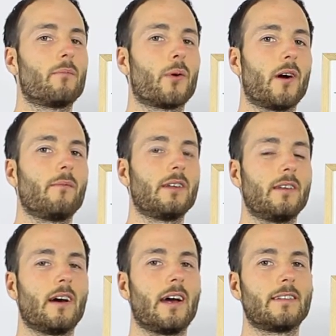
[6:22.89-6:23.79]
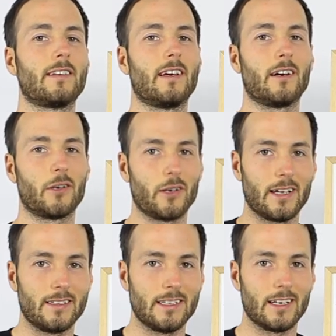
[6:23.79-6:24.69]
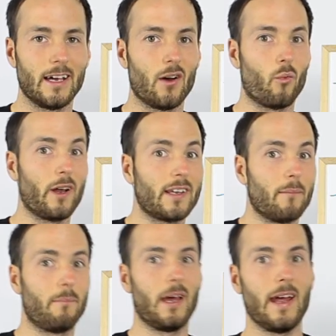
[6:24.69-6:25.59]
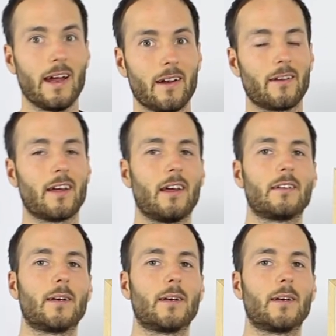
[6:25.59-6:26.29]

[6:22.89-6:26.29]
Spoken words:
probably not a good idea when compared